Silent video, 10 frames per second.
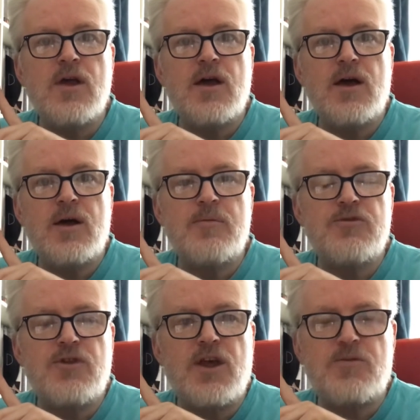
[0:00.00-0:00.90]

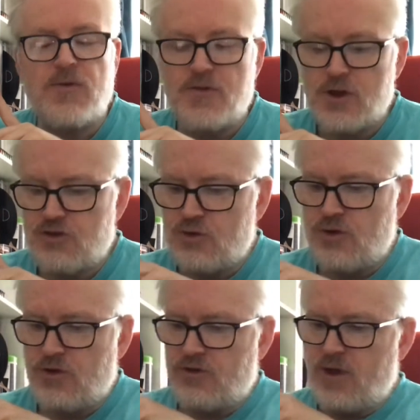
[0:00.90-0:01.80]
So that's my first
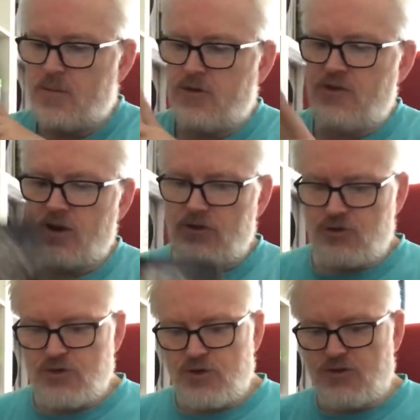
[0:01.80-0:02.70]
choice, and my second
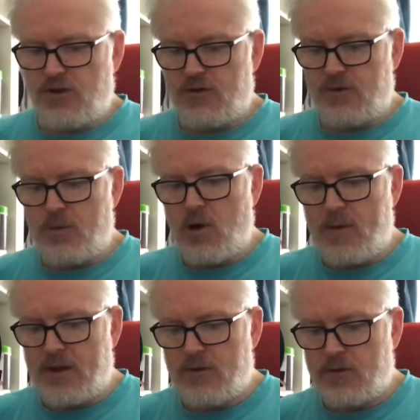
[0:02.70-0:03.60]
choice as a pop
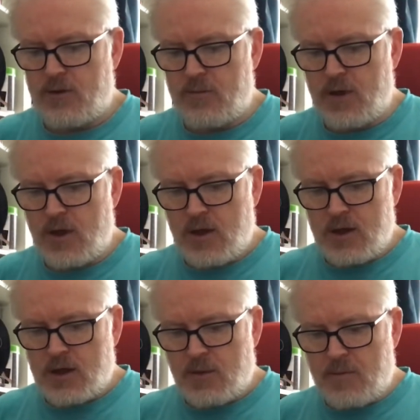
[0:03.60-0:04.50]
anthem,
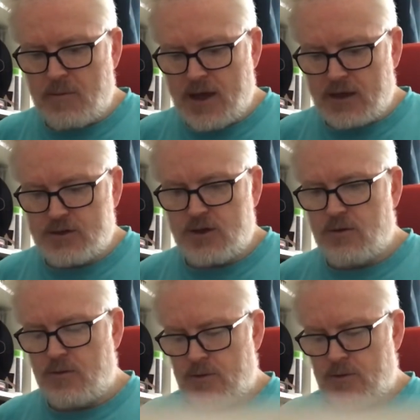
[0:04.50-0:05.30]
going back to